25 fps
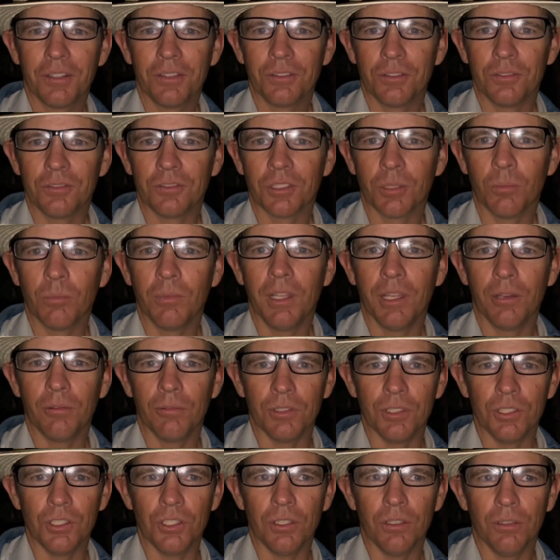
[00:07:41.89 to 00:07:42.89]
to somebody
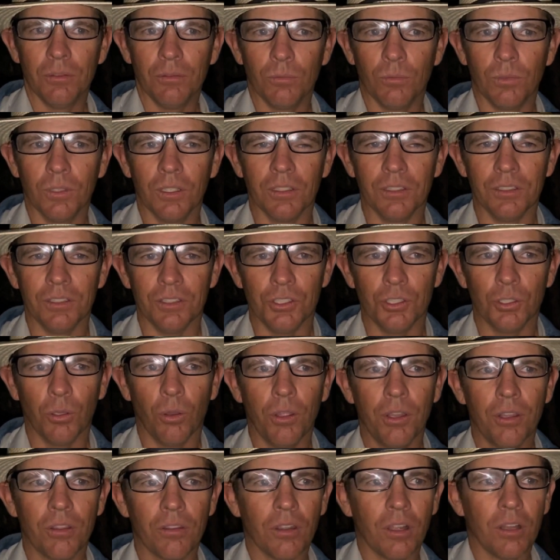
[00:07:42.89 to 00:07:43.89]
that will
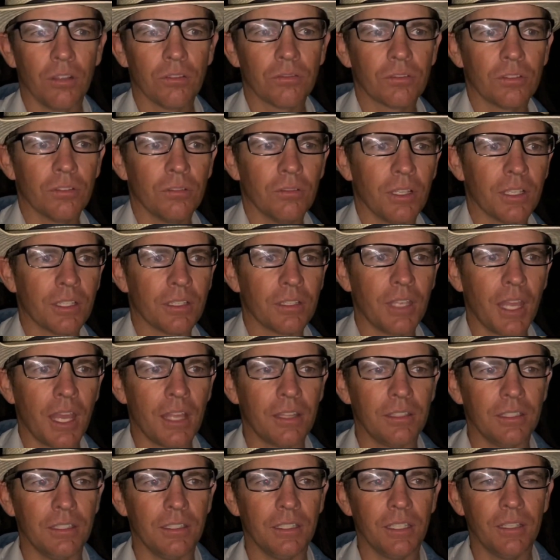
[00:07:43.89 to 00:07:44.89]
enjoy her also like
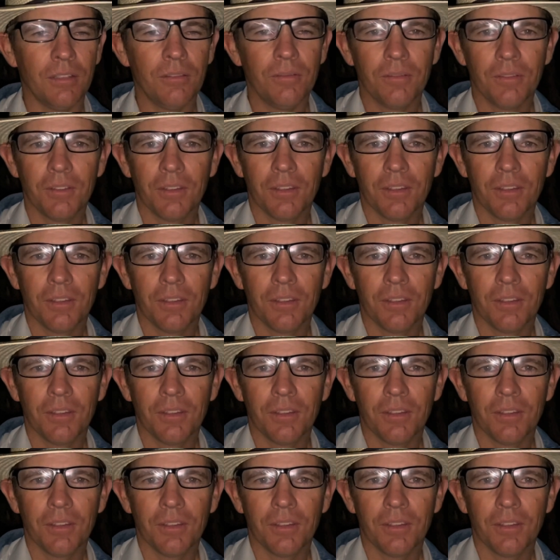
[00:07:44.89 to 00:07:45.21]
Kathy did